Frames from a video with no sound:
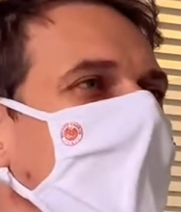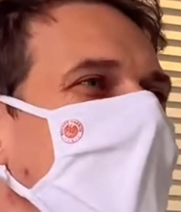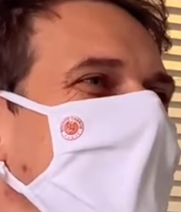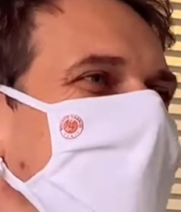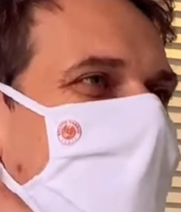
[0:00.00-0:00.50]
A
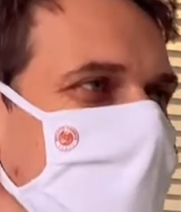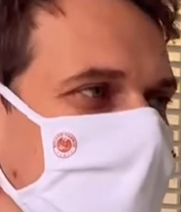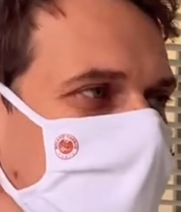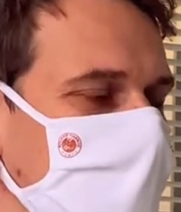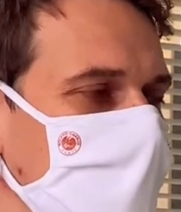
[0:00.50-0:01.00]

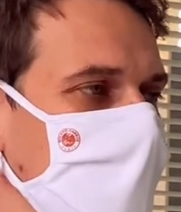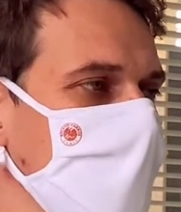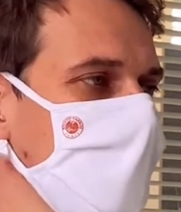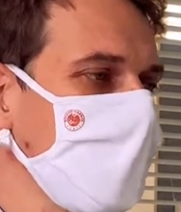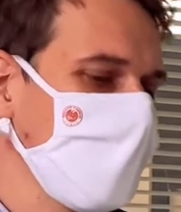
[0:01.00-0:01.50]
classic
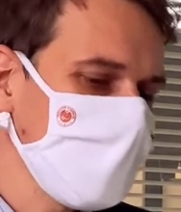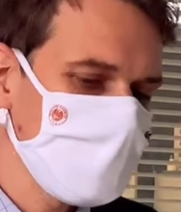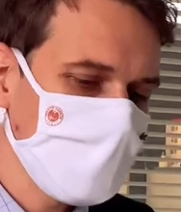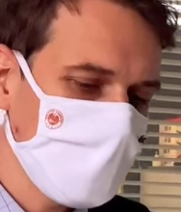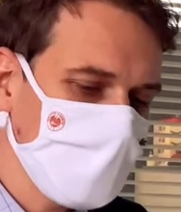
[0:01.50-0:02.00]
in
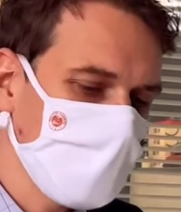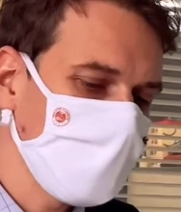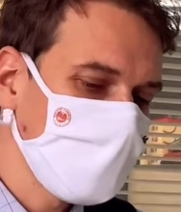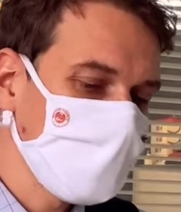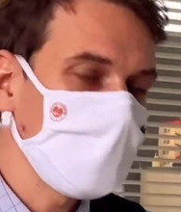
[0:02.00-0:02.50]
language B there
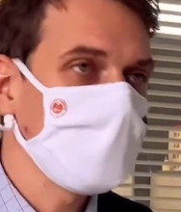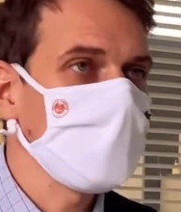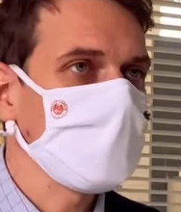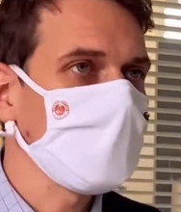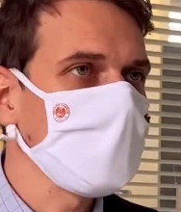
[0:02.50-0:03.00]
would be, for
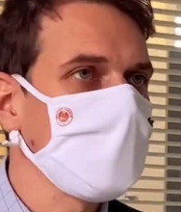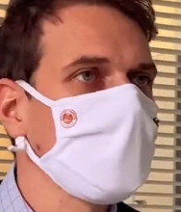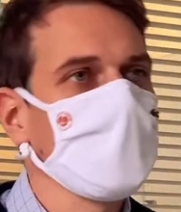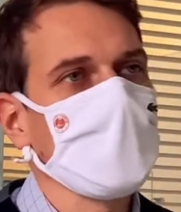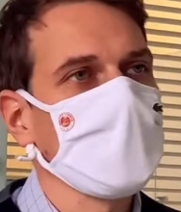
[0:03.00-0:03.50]
example,
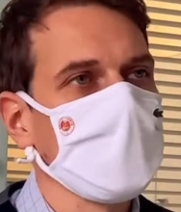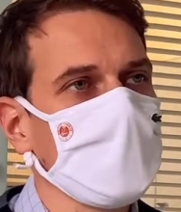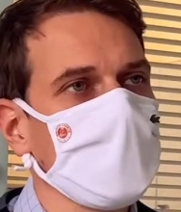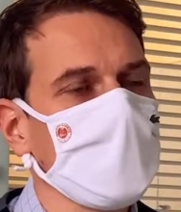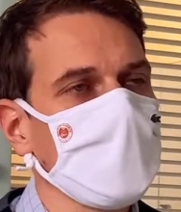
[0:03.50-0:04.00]
looking at
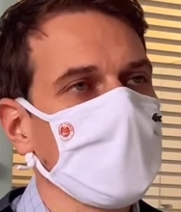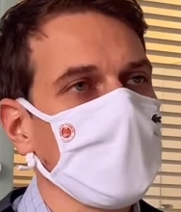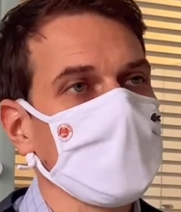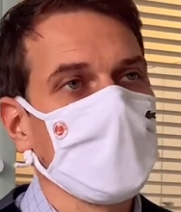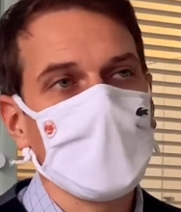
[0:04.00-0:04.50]
a
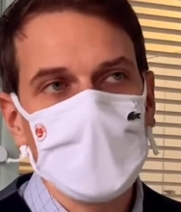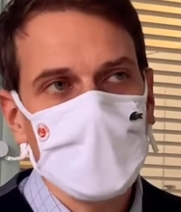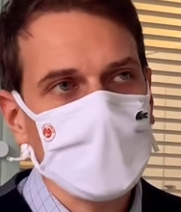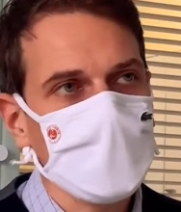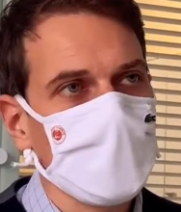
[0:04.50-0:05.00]

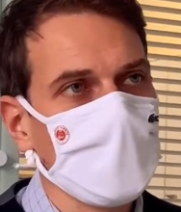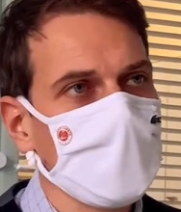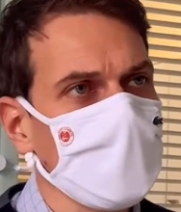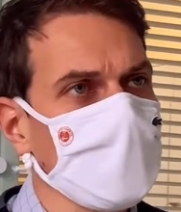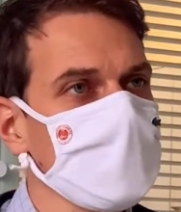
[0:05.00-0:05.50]
dialect or
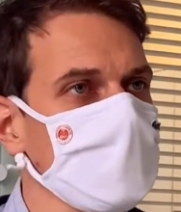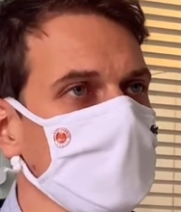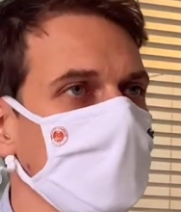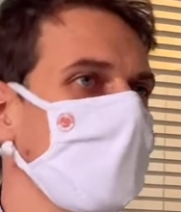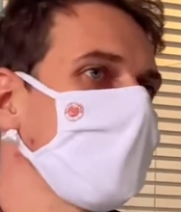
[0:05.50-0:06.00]
a regional
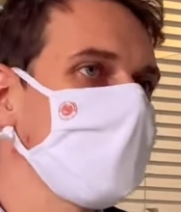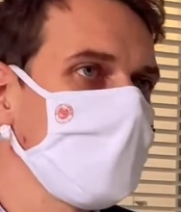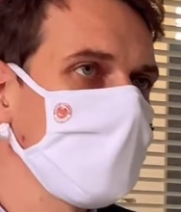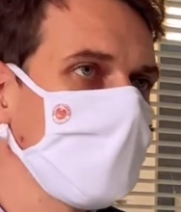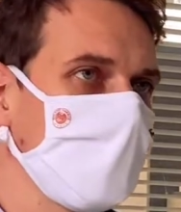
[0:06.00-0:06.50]
variety
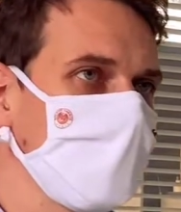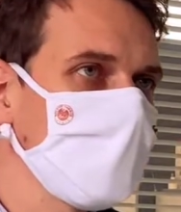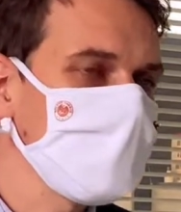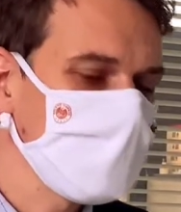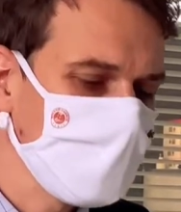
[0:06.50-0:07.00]
of a
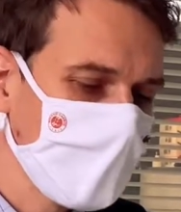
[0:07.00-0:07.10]
language.